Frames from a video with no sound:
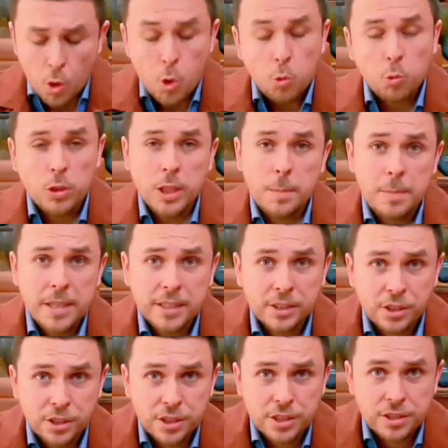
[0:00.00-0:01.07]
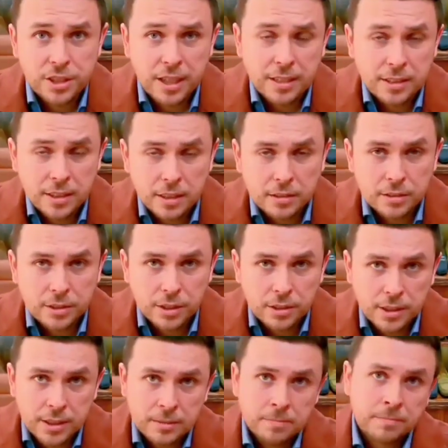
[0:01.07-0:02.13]
Will it be as good as Gaziano
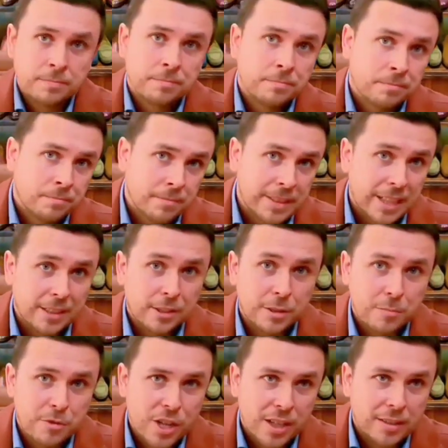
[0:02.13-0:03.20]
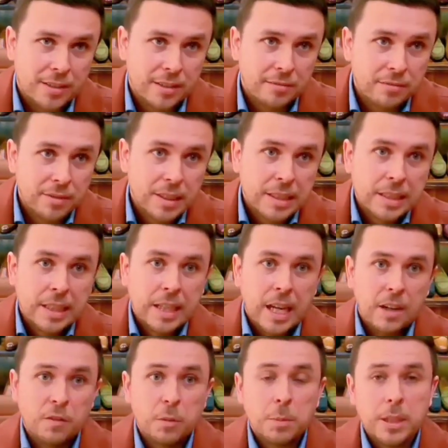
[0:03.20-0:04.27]
Girling? That's subjective.
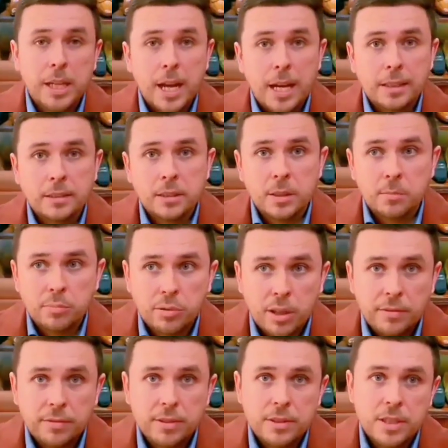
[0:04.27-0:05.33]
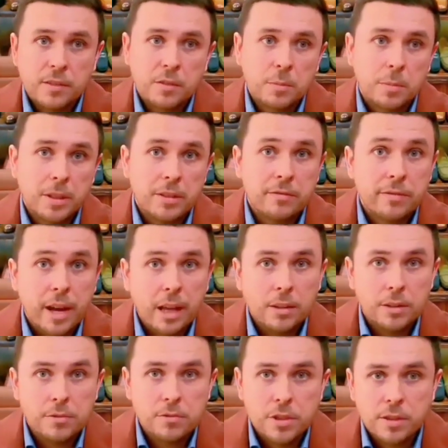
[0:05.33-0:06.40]
Everybody has their preference. Everybody
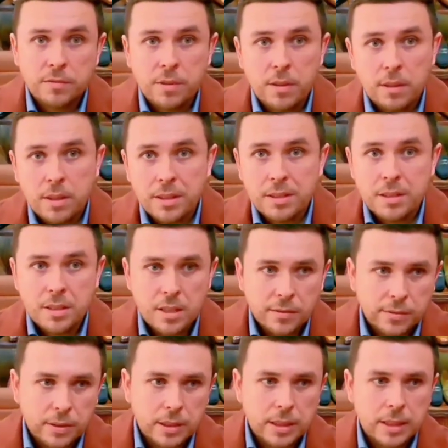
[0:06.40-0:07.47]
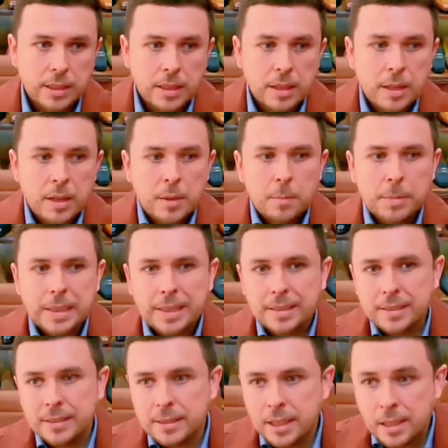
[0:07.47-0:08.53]
values different things differently. But at
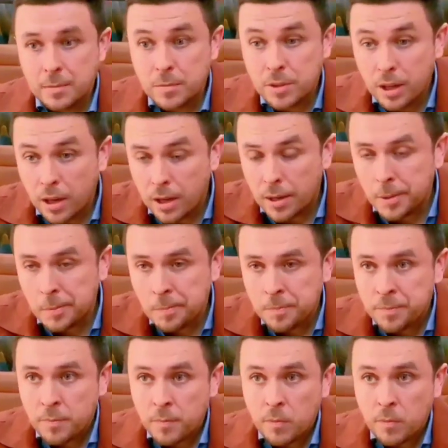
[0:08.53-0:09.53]
the same time,